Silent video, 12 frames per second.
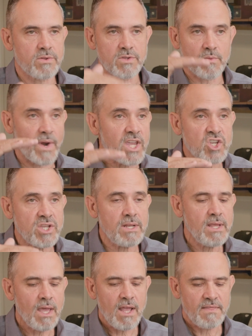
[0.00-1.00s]

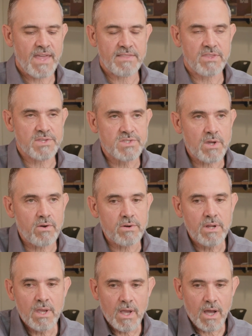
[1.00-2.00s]
duration that the
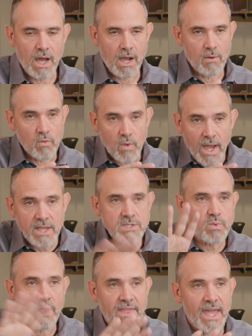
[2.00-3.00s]
zone
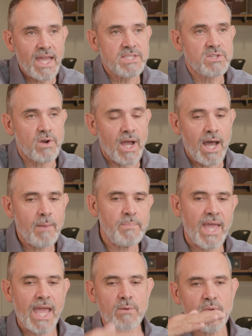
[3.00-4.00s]
runs while the heads are
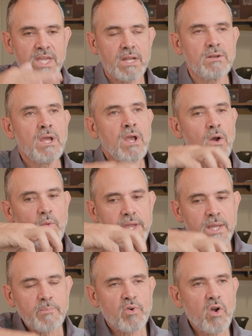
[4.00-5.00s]
up, and we
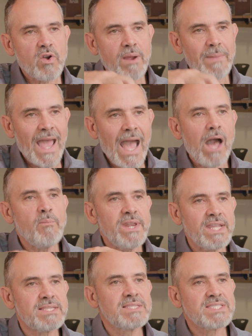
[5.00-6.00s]
can program how
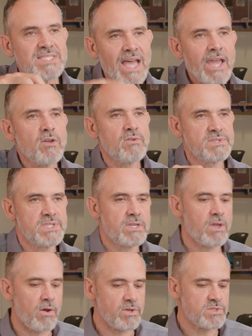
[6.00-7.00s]
many cycles it
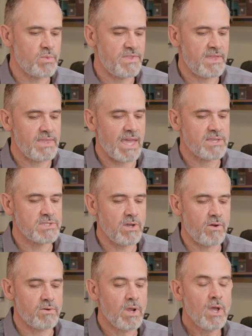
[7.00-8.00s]
goes within that
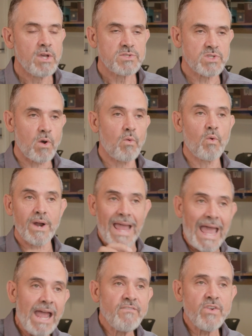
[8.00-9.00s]
zone. So where
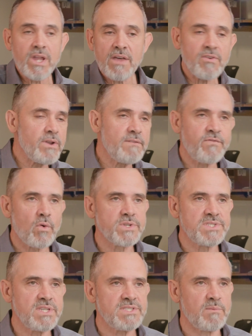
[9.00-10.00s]
every other in-floor
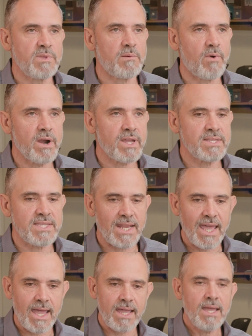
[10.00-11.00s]
system in the market
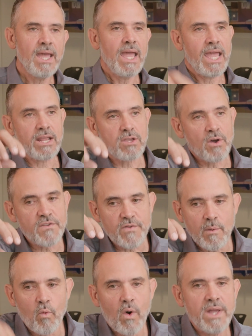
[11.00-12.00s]
today, it goes
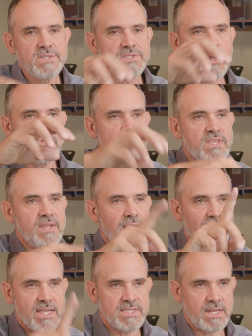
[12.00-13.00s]
from one zone to the
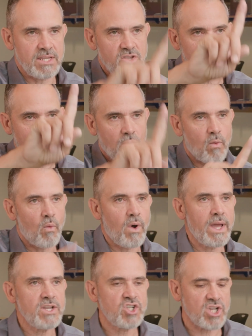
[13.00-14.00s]
next, and you get
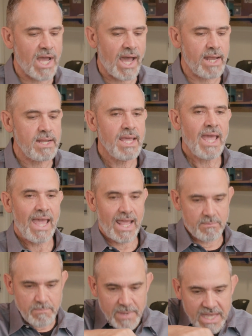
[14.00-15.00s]
one shot.
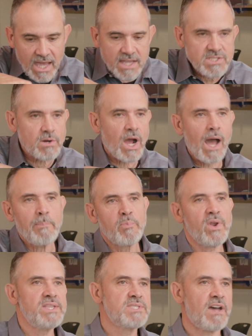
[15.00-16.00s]
And because it
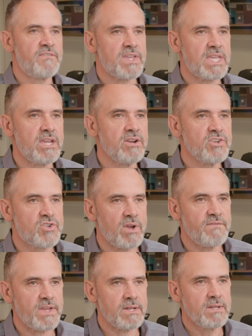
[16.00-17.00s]
operates off a
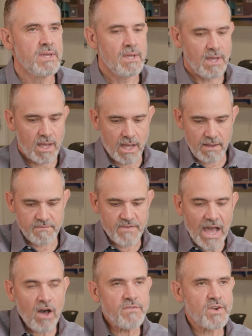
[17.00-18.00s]
gear-driven
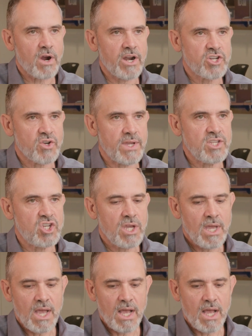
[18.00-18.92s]
valve cartridge,